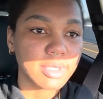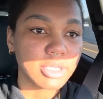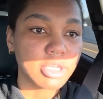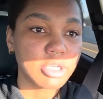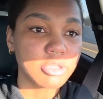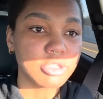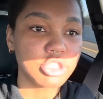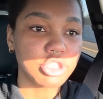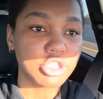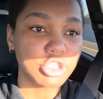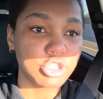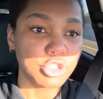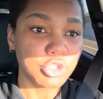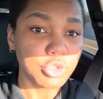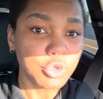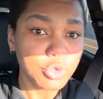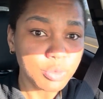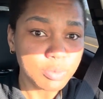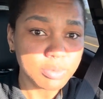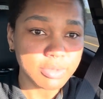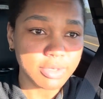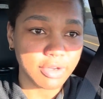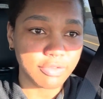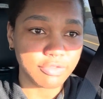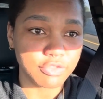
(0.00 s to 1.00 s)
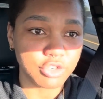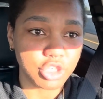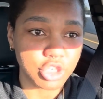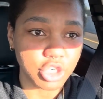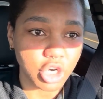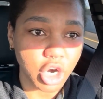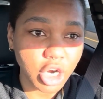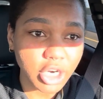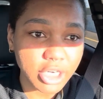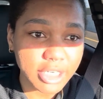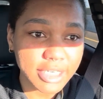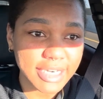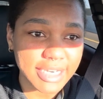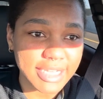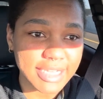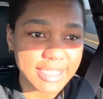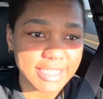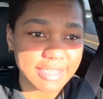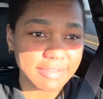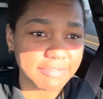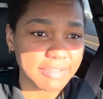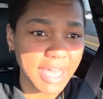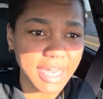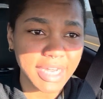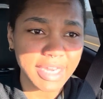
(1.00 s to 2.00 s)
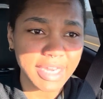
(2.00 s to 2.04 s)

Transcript: consumed of darkness, if that